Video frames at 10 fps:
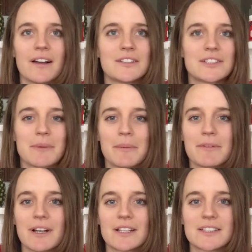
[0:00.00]
just made me
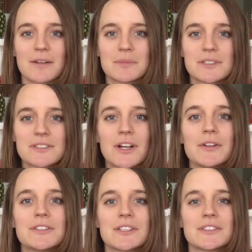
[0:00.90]
realize that I'm
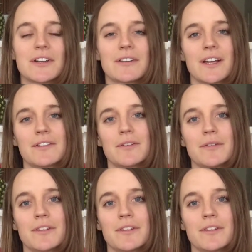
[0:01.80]
so thankful